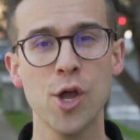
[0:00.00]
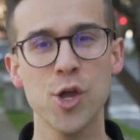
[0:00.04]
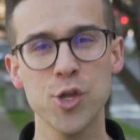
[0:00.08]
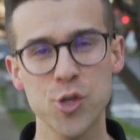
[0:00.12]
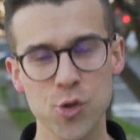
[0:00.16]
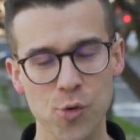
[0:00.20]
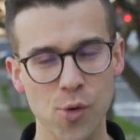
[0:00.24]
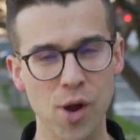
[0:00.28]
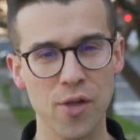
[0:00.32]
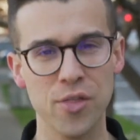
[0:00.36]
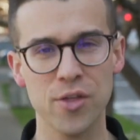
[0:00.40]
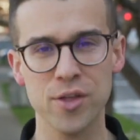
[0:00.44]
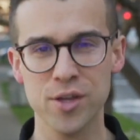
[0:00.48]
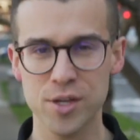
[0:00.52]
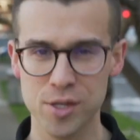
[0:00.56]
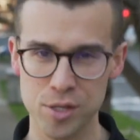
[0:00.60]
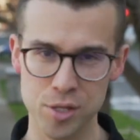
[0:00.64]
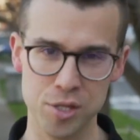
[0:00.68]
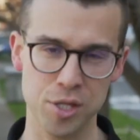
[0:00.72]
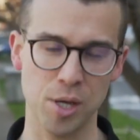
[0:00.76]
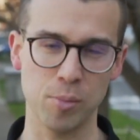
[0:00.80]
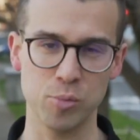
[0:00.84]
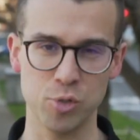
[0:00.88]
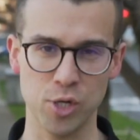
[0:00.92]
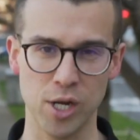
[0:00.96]
your other
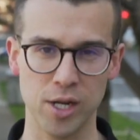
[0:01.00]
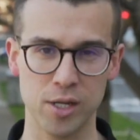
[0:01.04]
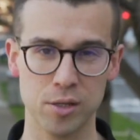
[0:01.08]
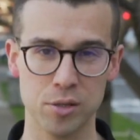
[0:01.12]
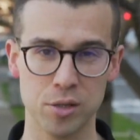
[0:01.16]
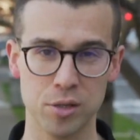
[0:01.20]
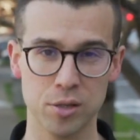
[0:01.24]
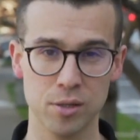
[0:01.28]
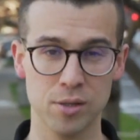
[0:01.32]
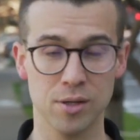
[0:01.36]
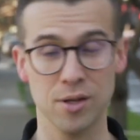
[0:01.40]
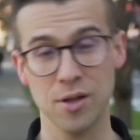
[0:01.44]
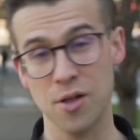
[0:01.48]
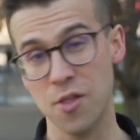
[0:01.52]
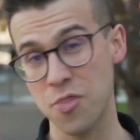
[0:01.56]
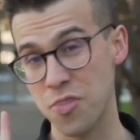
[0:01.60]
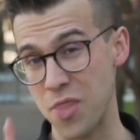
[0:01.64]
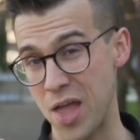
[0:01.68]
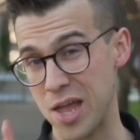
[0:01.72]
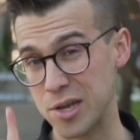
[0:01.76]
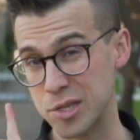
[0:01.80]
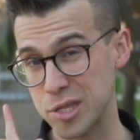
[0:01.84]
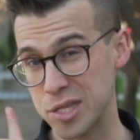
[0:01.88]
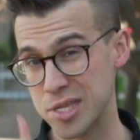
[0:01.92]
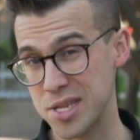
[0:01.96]
subjects.
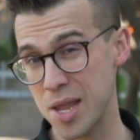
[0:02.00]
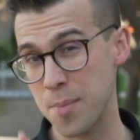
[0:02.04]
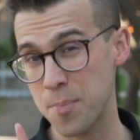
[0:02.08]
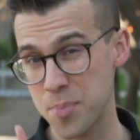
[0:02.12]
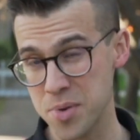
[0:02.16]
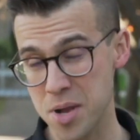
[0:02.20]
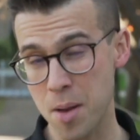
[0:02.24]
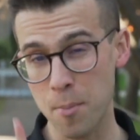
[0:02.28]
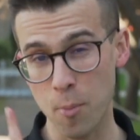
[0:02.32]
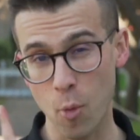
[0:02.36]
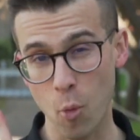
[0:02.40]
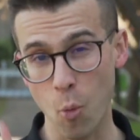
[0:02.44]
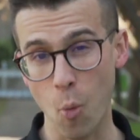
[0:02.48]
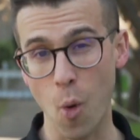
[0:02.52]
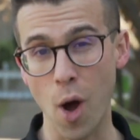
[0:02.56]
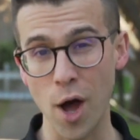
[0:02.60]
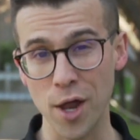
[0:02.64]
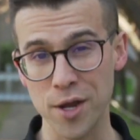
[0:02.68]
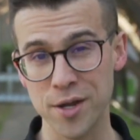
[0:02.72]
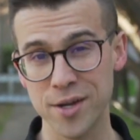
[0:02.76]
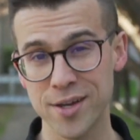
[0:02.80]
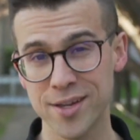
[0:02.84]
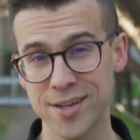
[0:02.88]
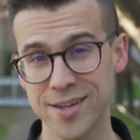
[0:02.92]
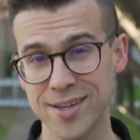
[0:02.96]
That's step number
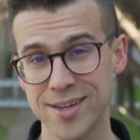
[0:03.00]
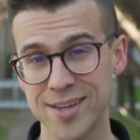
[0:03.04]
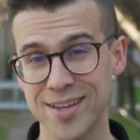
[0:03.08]
one.